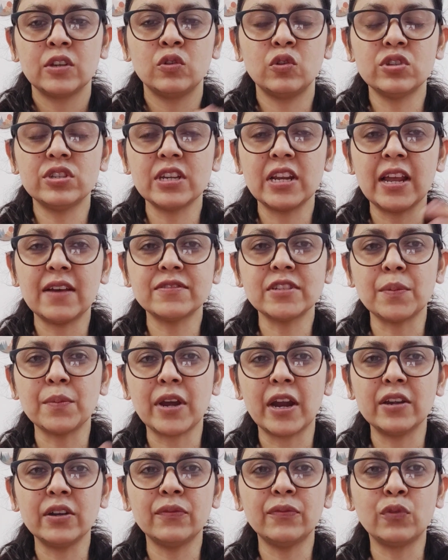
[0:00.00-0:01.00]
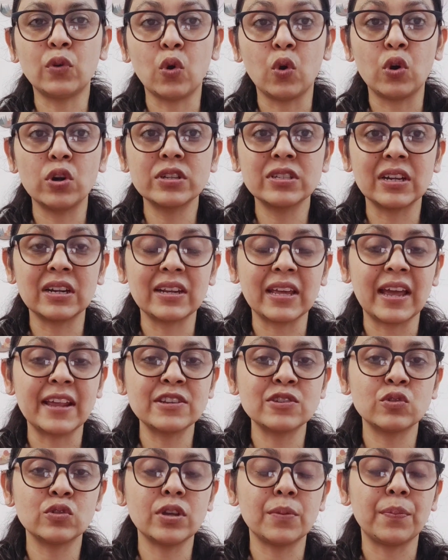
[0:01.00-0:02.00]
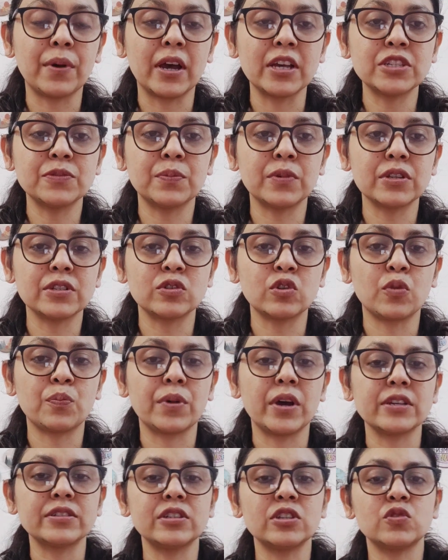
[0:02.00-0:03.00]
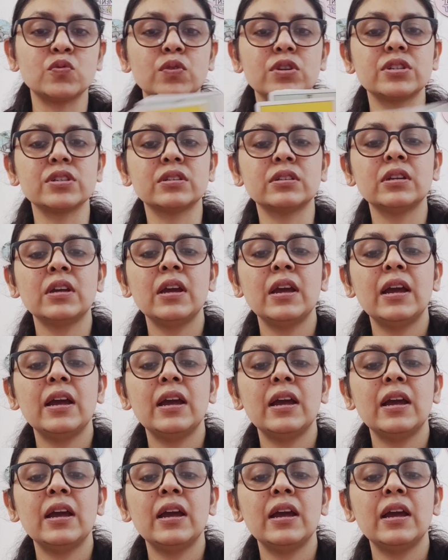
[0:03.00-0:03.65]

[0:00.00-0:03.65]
You still have some kind of cords attached to the past person or past situation.